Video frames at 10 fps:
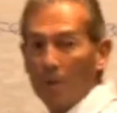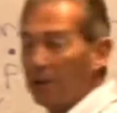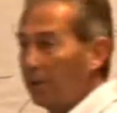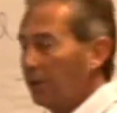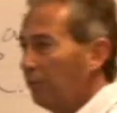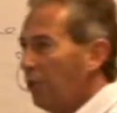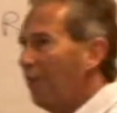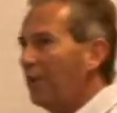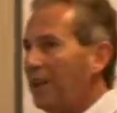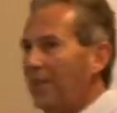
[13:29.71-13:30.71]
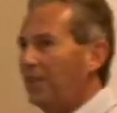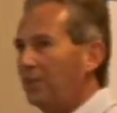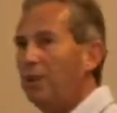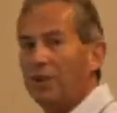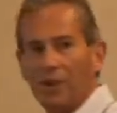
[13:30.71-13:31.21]
which was roughly
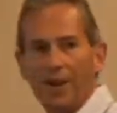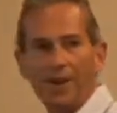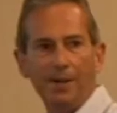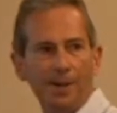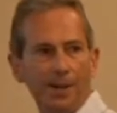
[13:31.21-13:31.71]
this risky,